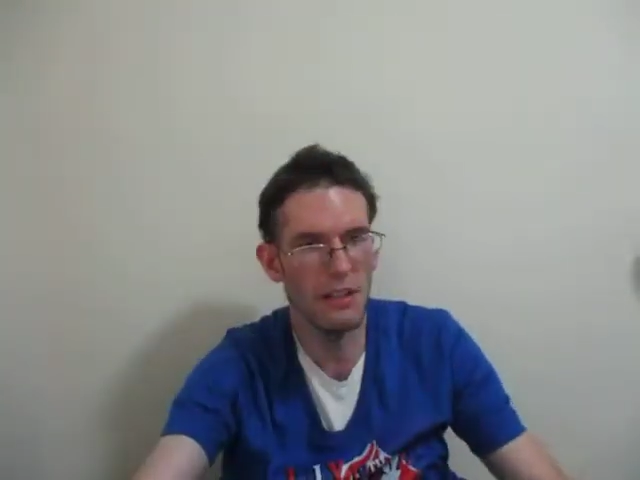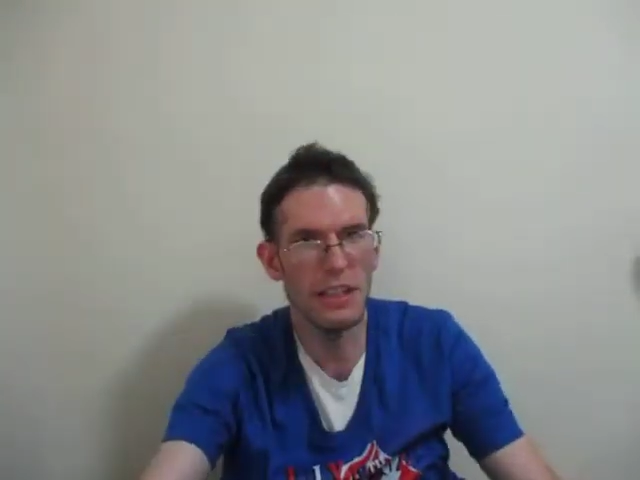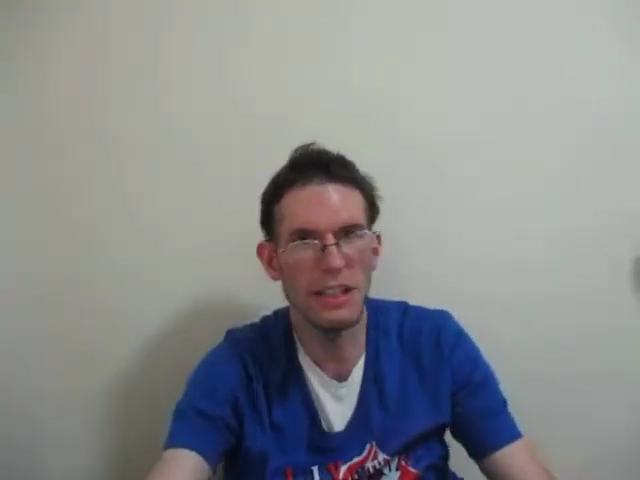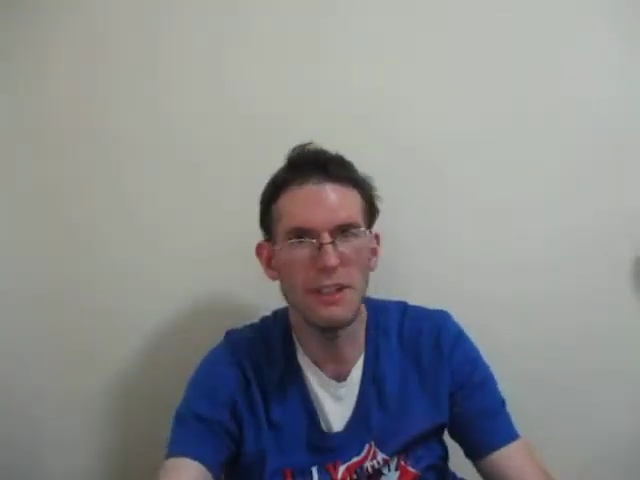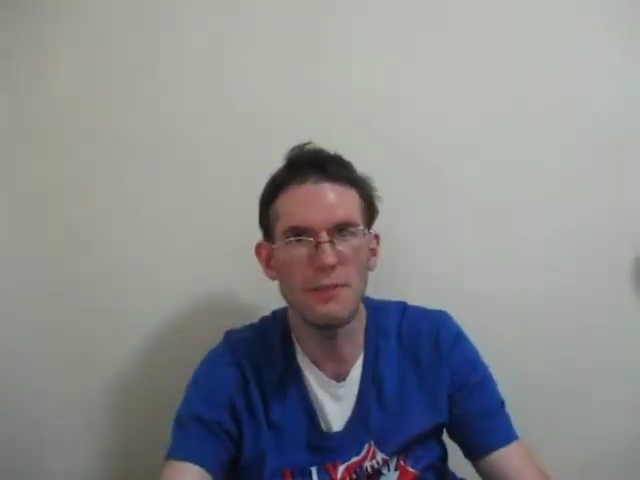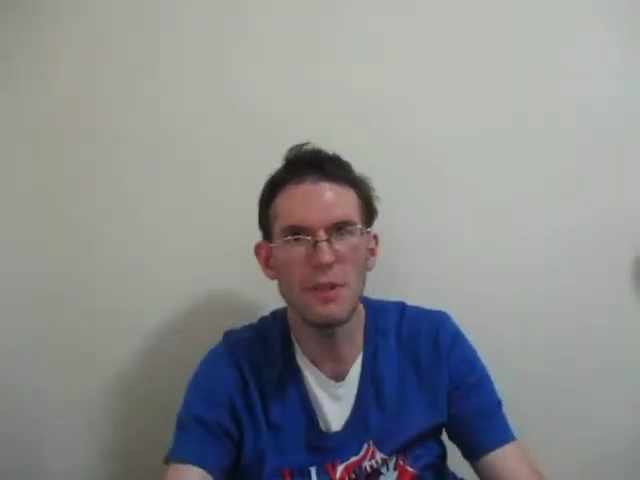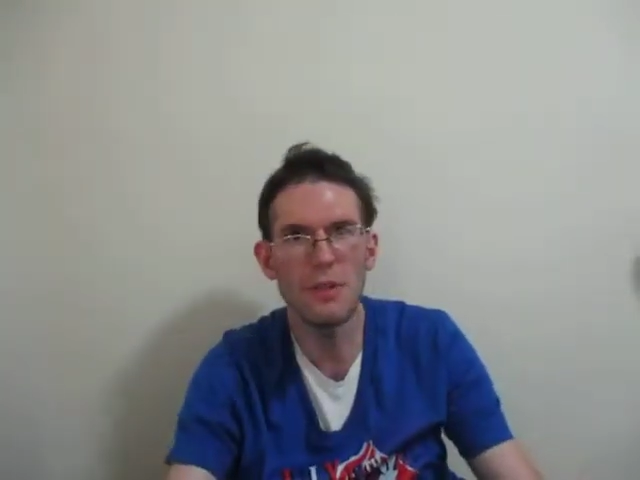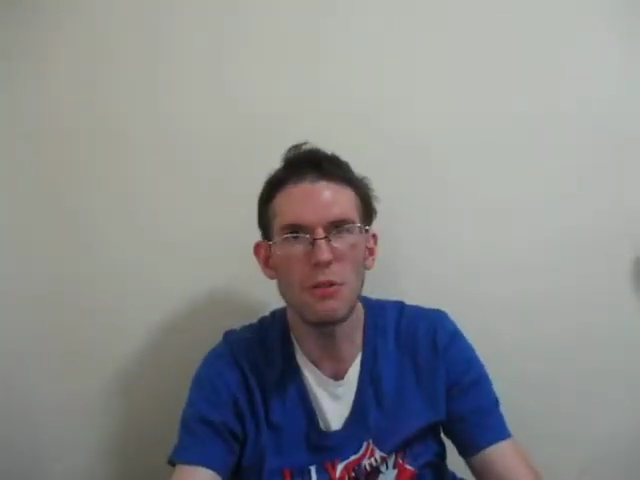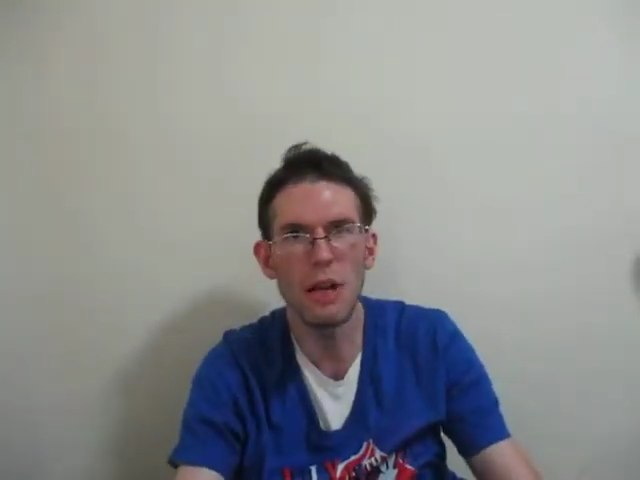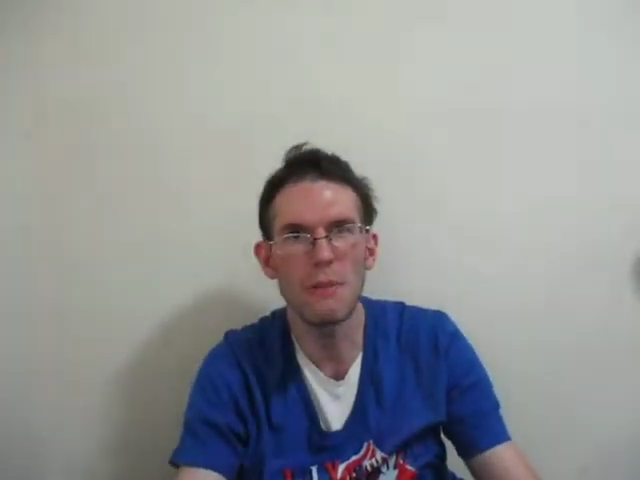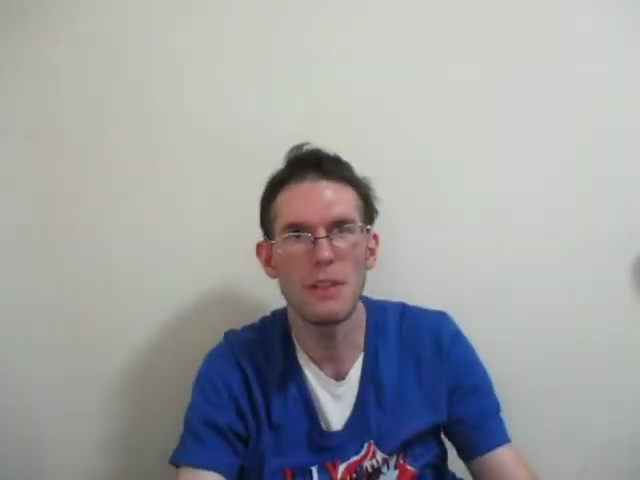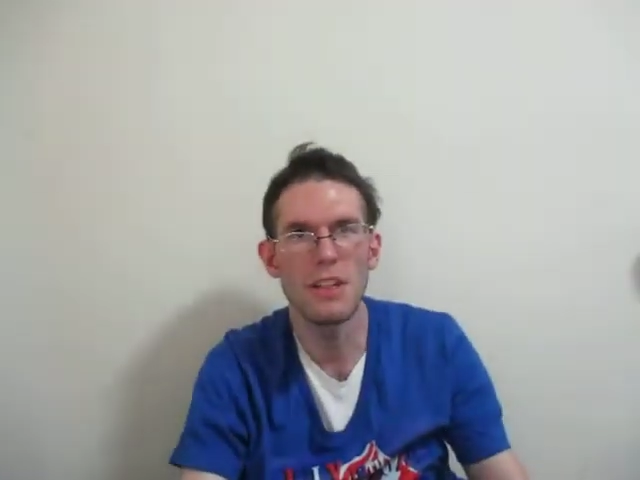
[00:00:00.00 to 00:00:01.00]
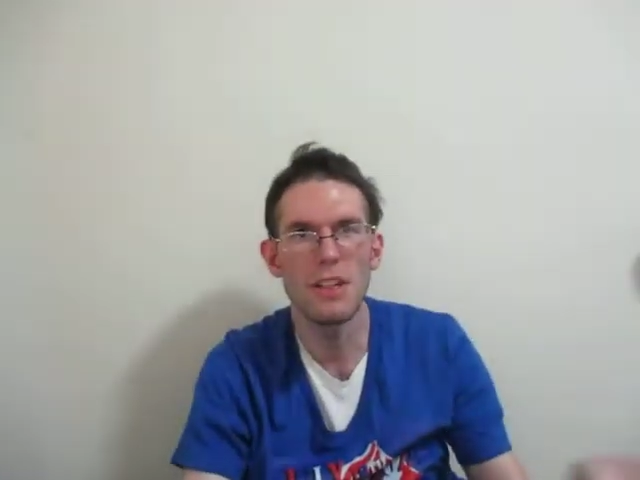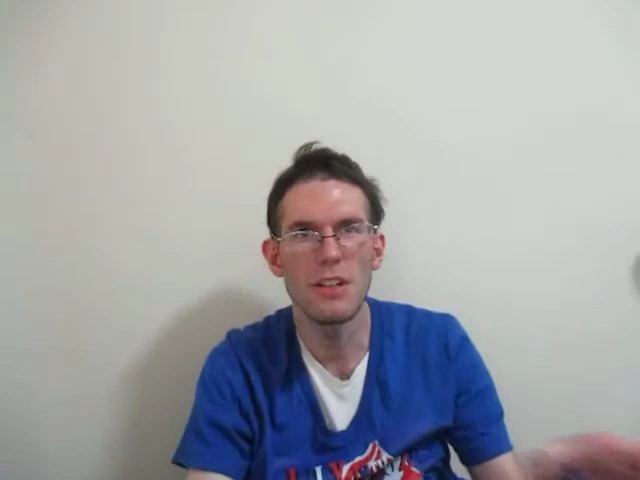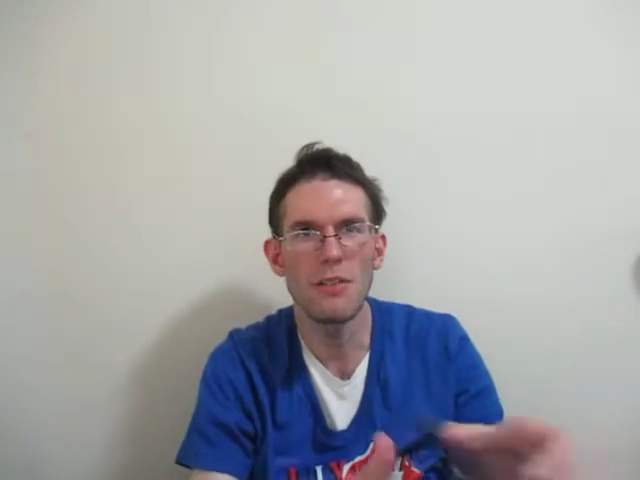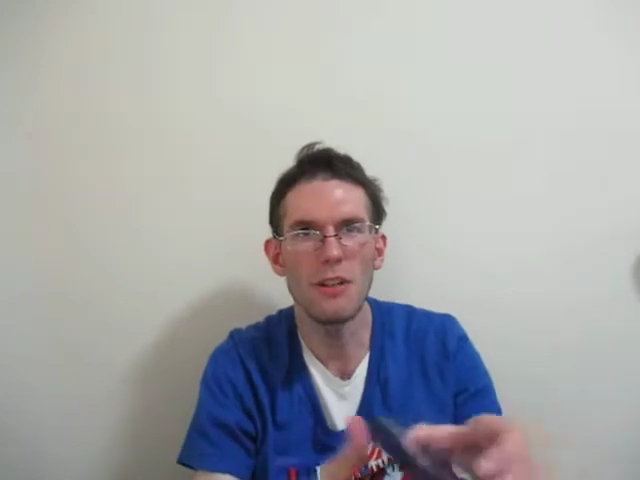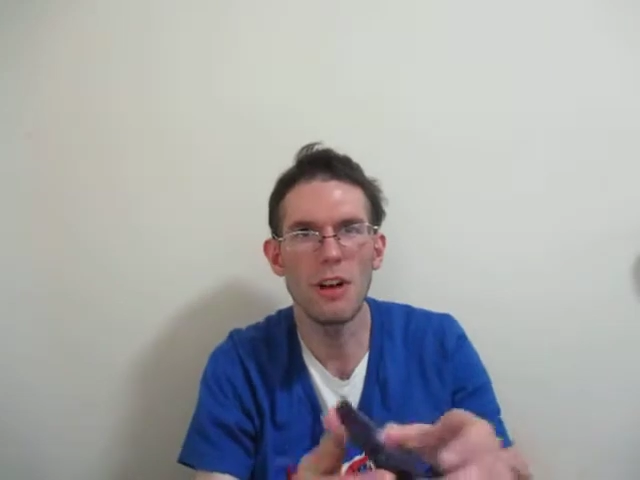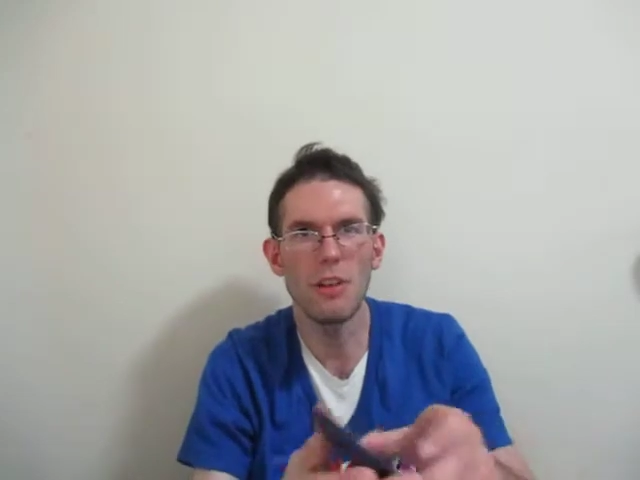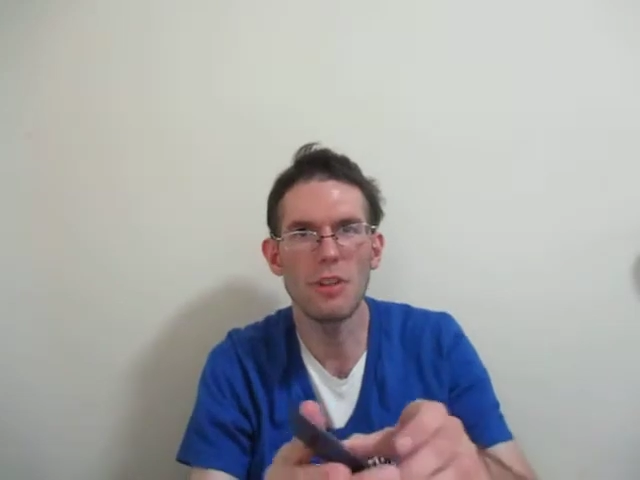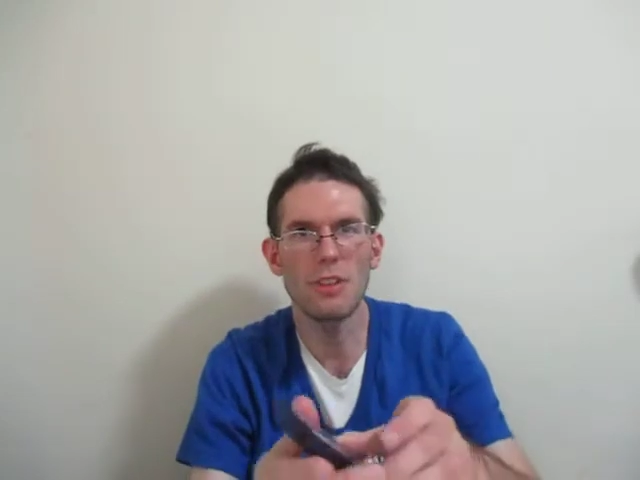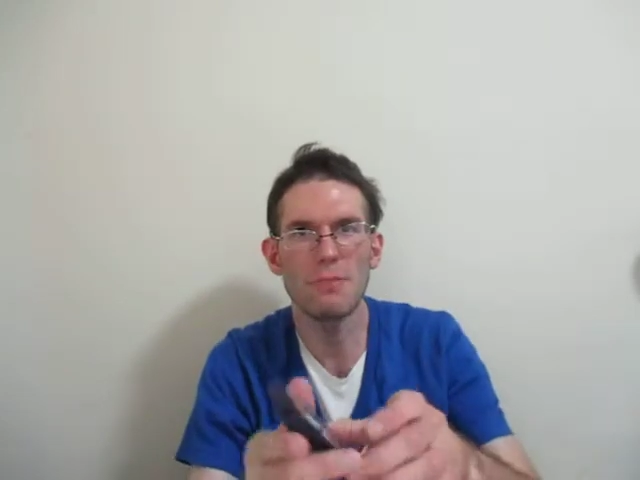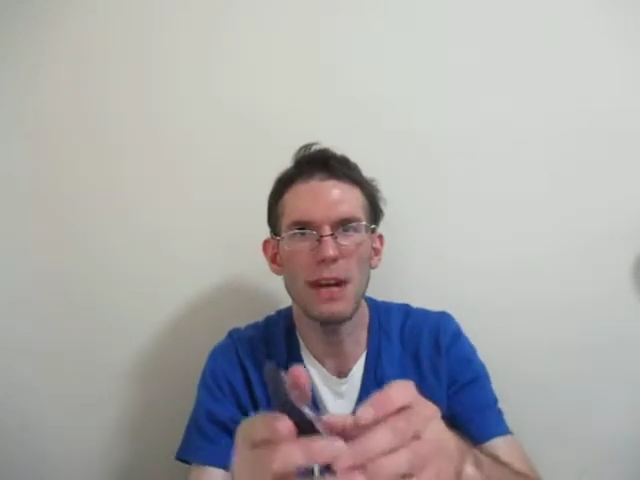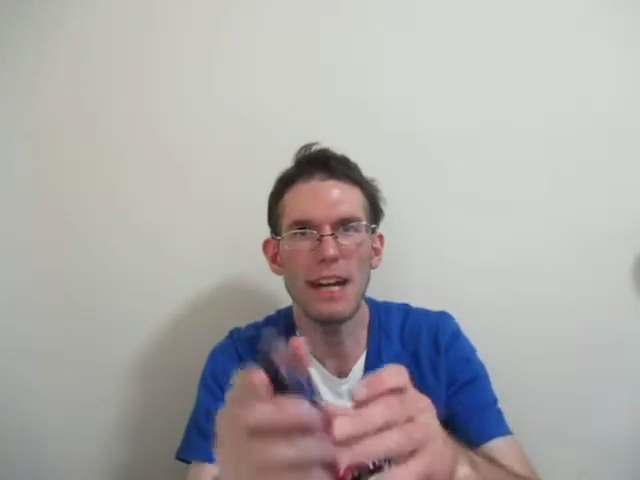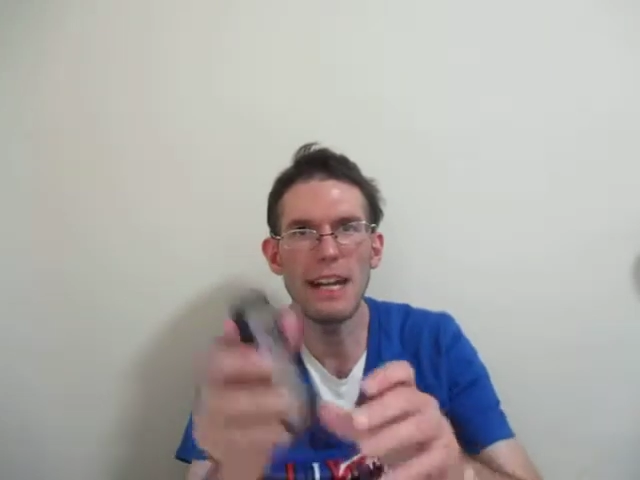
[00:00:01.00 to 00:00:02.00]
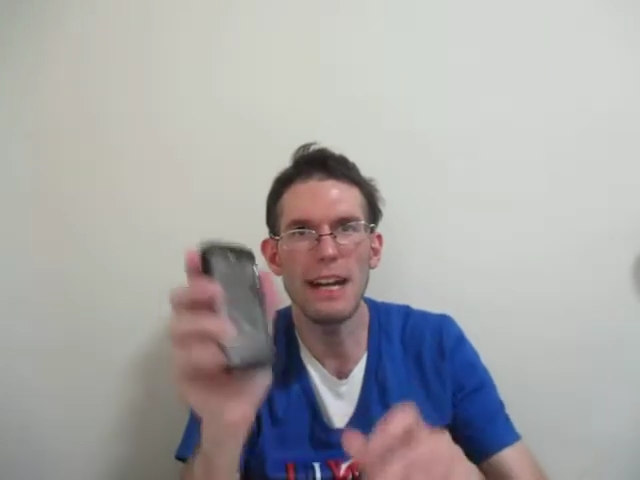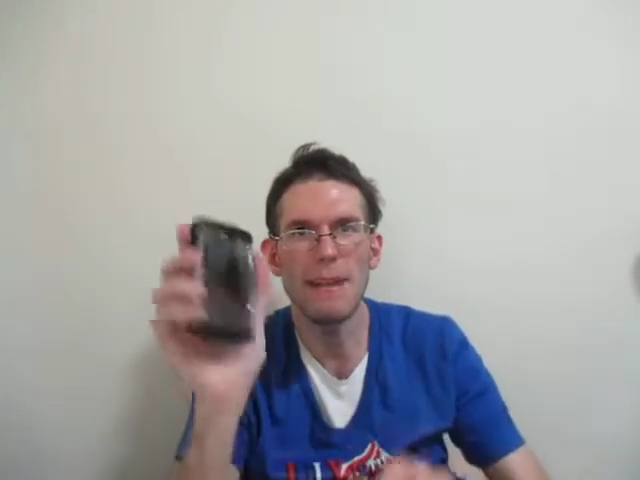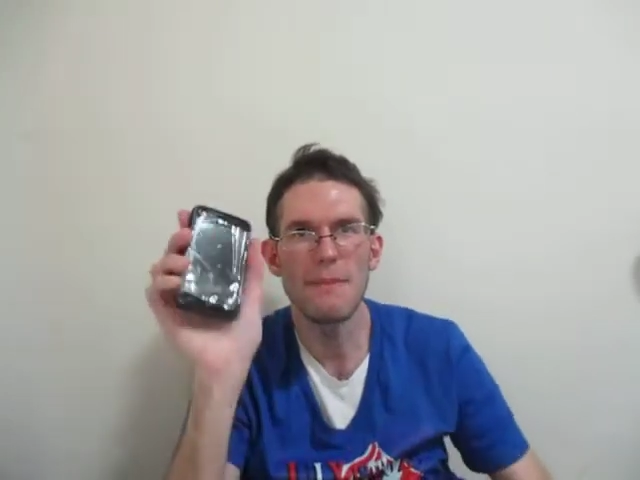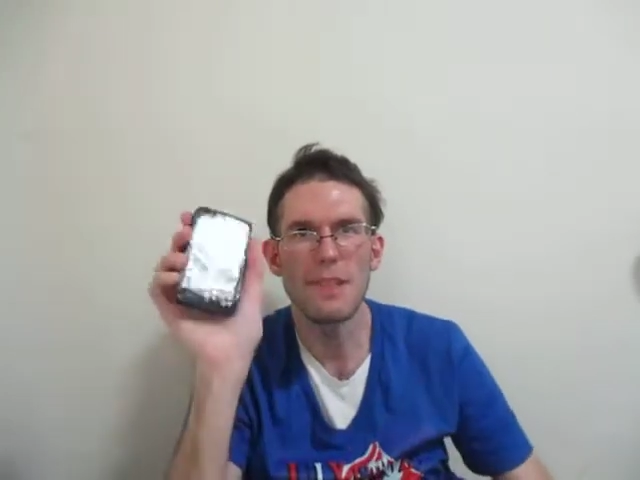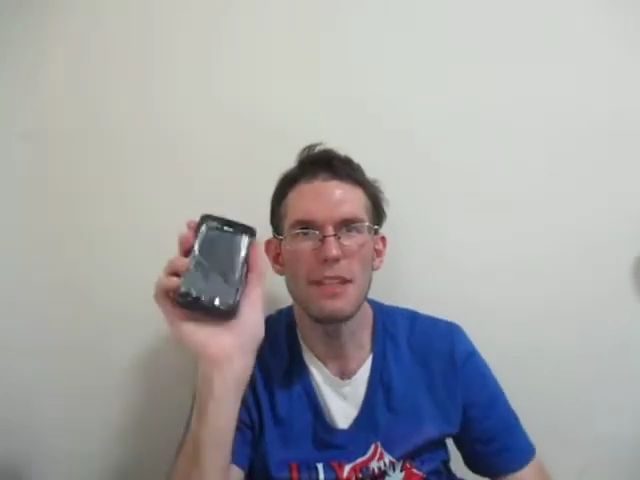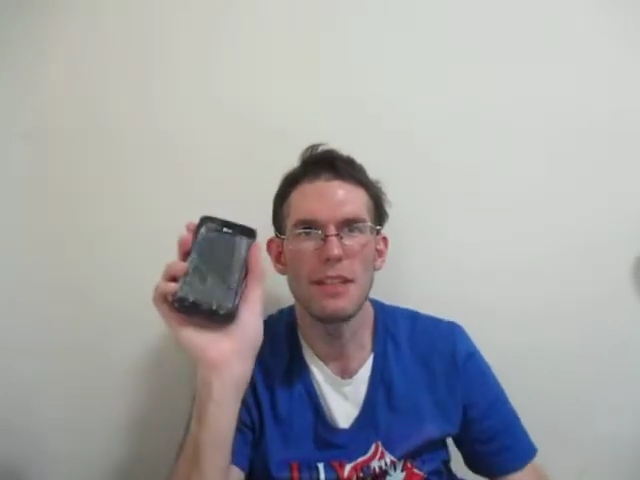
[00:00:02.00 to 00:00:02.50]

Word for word: and then if you follow us by